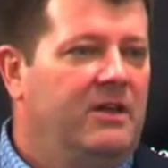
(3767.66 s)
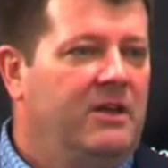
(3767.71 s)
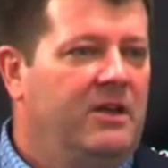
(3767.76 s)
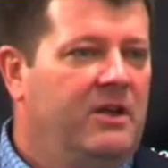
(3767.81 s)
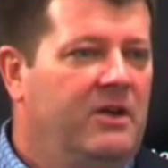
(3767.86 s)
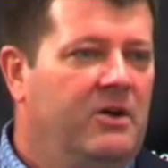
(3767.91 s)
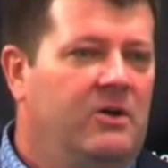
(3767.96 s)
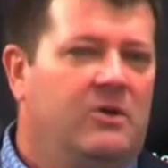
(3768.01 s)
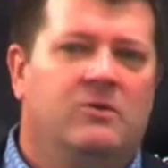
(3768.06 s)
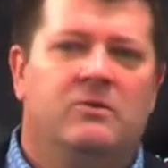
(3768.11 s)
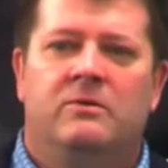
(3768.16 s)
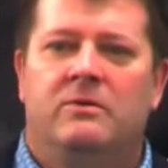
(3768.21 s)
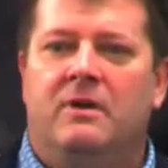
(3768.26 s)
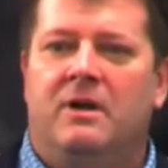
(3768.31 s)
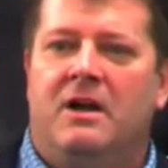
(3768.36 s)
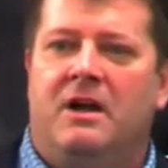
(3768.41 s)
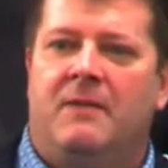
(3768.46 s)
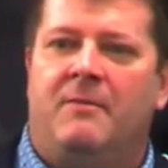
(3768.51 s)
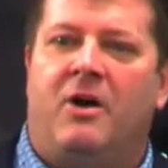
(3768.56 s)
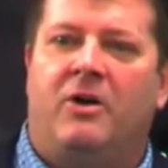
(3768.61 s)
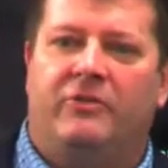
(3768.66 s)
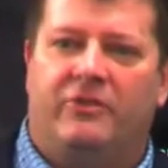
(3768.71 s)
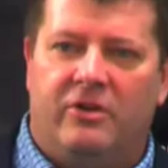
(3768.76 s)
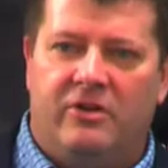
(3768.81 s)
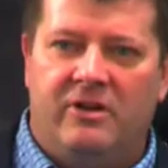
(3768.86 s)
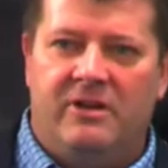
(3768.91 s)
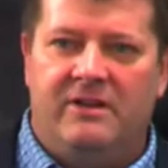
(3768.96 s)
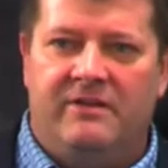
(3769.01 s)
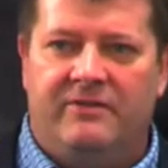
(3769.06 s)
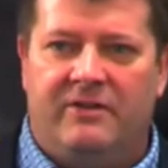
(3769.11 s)
you know,
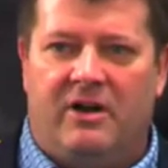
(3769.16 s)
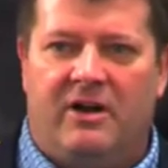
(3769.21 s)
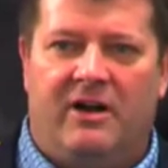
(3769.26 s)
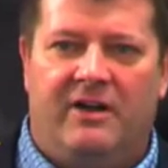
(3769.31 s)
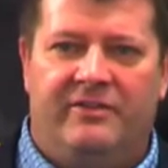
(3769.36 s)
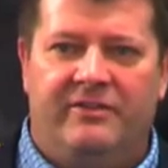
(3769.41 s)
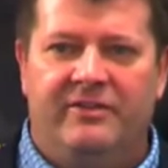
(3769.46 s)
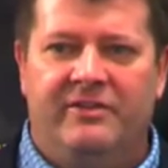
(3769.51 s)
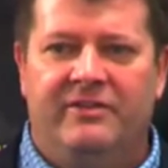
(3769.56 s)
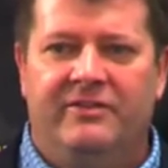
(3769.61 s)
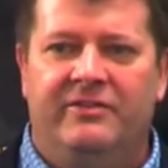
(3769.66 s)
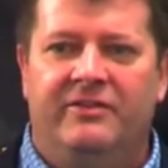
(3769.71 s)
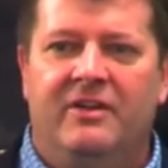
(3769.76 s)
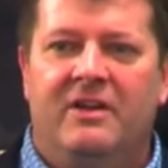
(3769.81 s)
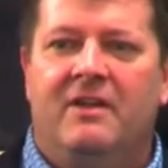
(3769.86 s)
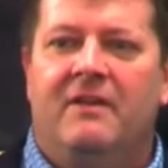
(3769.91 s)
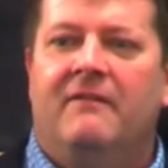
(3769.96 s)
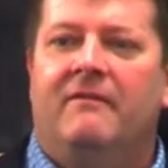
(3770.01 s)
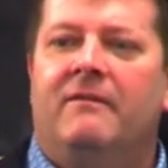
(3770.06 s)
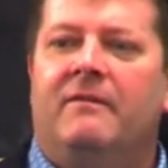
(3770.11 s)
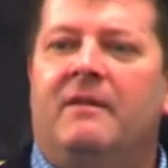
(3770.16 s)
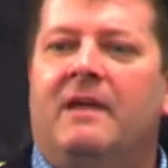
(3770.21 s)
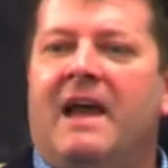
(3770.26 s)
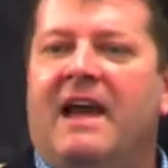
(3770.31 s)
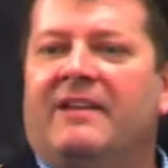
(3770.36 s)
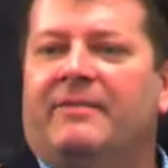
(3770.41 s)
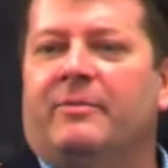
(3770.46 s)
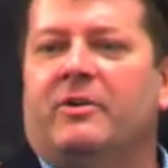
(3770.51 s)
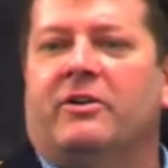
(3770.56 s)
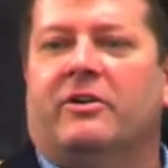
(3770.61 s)
alternative causes.
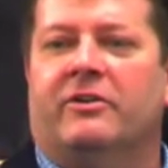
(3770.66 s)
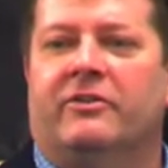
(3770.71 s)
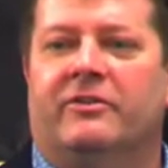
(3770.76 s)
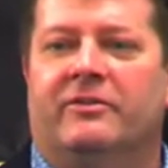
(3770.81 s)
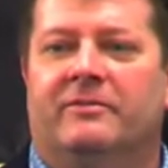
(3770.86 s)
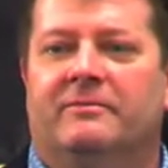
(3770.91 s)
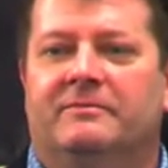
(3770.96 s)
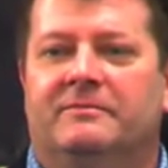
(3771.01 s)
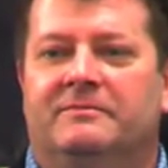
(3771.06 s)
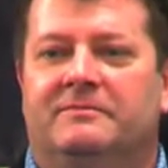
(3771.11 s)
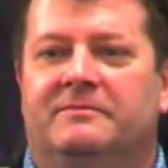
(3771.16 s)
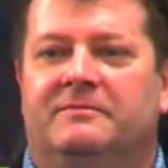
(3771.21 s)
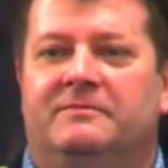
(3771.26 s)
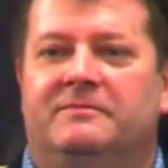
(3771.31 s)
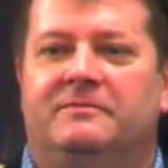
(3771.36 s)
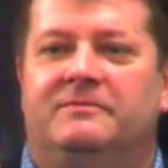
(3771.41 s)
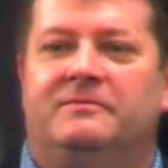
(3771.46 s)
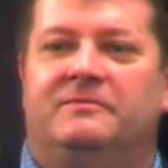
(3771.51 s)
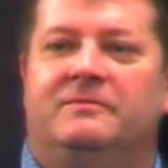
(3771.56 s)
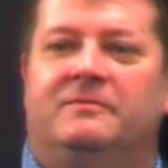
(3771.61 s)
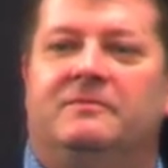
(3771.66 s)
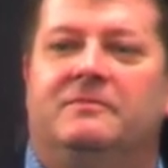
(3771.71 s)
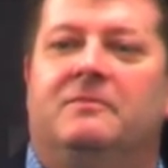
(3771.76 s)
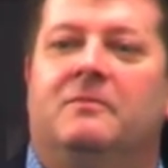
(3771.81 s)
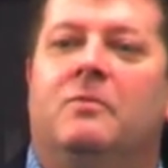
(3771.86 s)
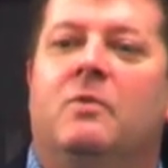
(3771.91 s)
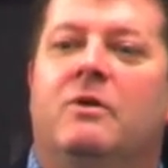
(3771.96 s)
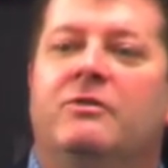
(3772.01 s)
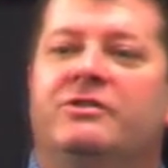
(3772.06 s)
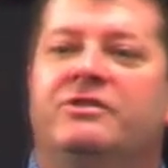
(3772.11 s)
Asperger's.
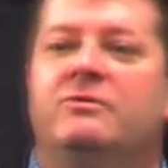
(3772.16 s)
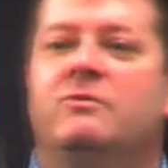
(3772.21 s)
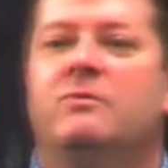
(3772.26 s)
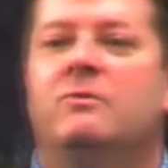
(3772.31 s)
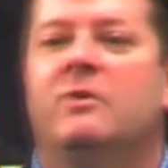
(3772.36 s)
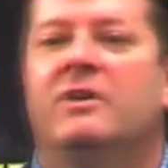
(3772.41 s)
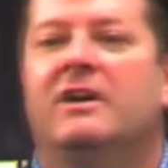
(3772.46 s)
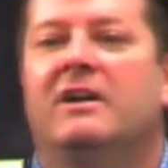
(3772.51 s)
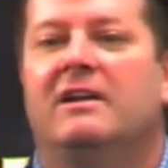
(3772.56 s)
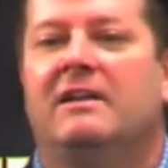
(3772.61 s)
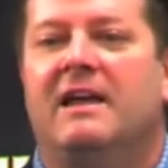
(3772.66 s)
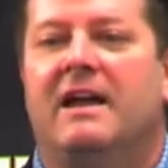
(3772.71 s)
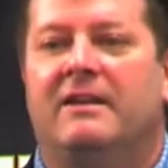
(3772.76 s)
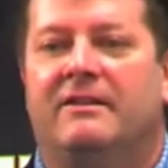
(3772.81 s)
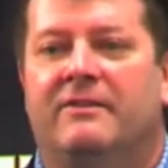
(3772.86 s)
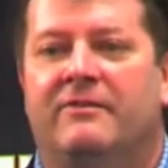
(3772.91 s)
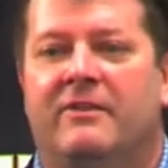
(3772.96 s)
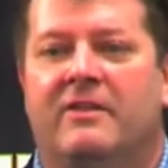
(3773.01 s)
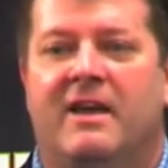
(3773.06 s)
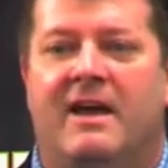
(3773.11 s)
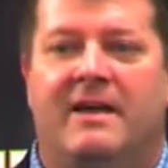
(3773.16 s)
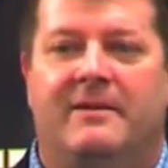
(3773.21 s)
What would you want to collect for